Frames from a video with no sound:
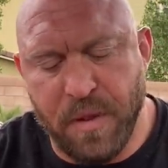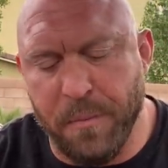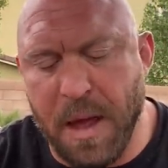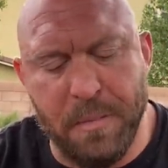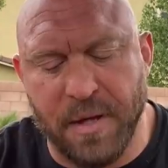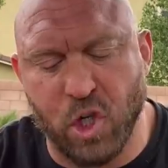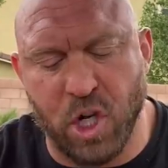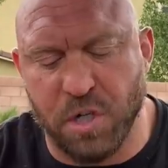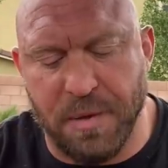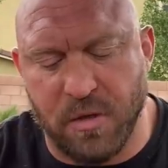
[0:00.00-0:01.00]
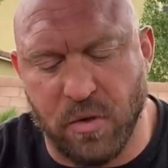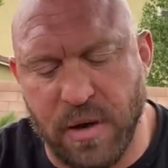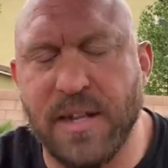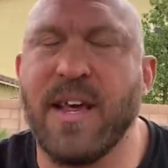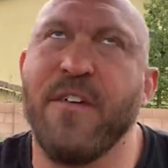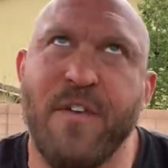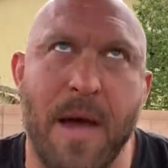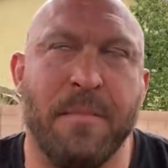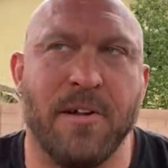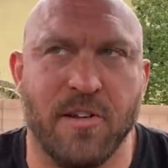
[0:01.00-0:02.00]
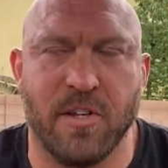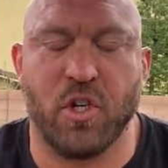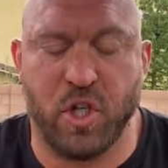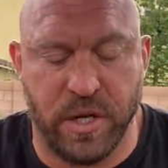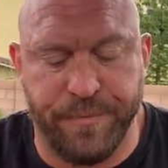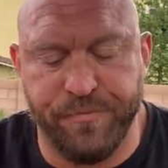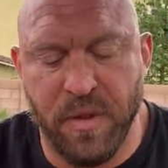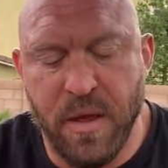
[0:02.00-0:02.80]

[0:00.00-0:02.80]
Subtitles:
I'm not being judgmental, and I say fat pieces of shit.